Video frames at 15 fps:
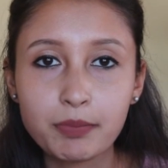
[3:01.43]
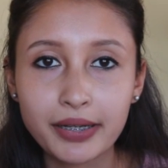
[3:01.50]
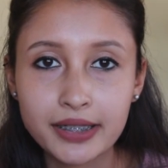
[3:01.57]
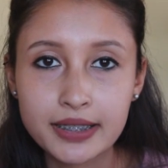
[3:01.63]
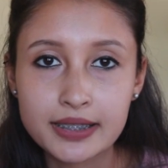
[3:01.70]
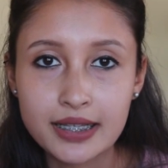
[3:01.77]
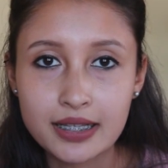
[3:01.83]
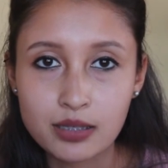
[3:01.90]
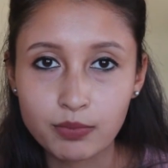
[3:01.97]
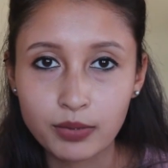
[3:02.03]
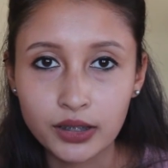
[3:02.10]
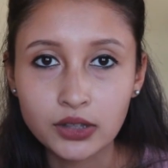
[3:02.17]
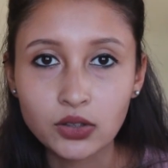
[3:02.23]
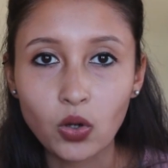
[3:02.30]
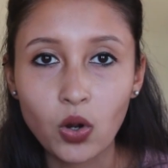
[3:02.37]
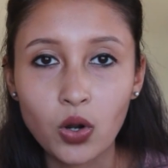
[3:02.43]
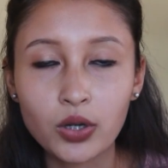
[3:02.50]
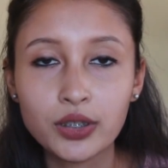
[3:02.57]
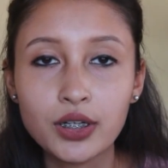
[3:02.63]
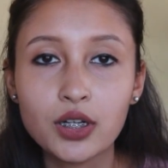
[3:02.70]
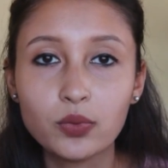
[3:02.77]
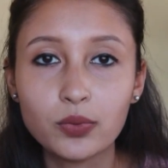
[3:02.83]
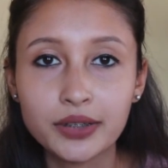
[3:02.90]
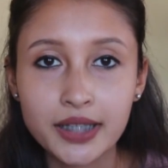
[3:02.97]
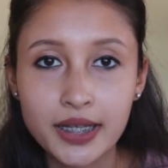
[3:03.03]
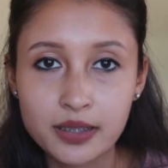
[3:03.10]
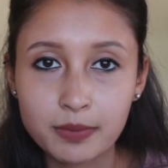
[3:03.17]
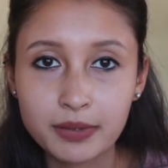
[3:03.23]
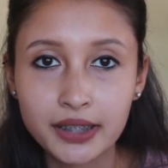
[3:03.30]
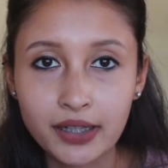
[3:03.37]
present since birth or which
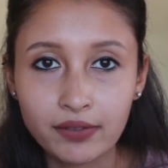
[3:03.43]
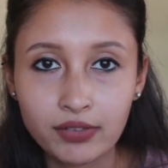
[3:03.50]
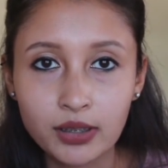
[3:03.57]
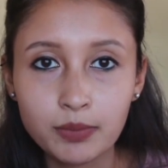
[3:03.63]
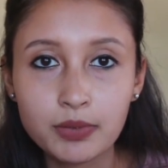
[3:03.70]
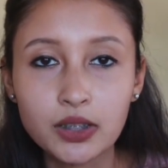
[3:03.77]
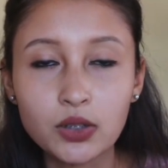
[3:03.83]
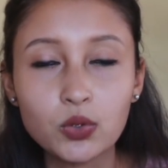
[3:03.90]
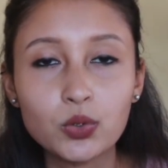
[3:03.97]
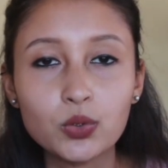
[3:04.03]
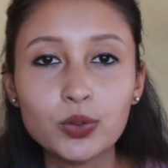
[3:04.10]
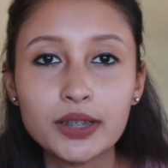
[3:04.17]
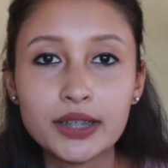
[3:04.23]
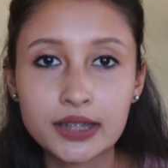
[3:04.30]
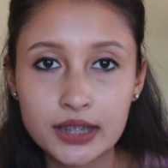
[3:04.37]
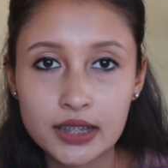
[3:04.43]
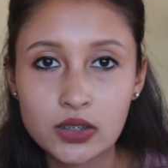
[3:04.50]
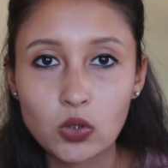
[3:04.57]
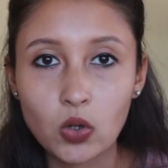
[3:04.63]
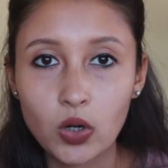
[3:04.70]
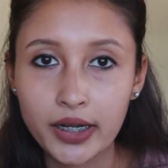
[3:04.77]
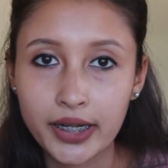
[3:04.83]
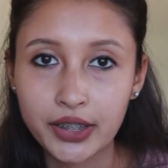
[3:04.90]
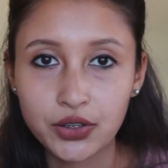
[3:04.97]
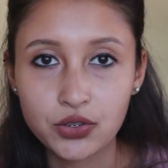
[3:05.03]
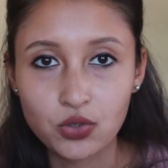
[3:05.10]
has been developed due to disease or any